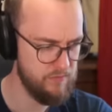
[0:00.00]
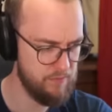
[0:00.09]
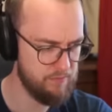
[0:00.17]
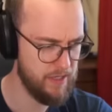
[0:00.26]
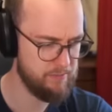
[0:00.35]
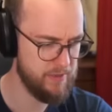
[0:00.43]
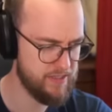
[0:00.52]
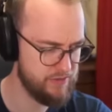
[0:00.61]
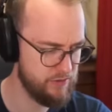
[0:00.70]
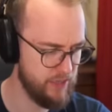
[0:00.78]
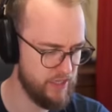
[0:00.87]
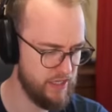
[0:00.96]
Make it
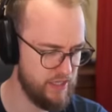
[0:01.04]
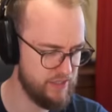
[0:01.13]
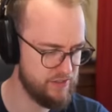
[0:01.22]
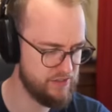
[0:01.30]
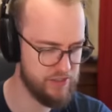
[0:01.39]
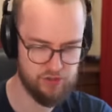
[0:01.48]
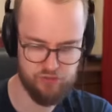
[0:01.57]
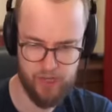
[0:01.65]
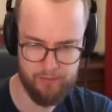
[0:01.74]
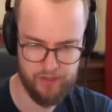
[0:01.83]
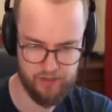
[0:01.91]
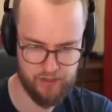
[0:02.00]
master. It just didn't drop
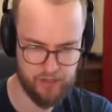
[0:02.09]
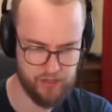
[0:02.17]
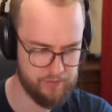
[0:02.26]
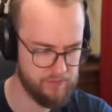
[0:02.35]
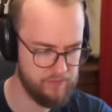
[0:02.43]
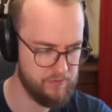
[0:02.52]
anything.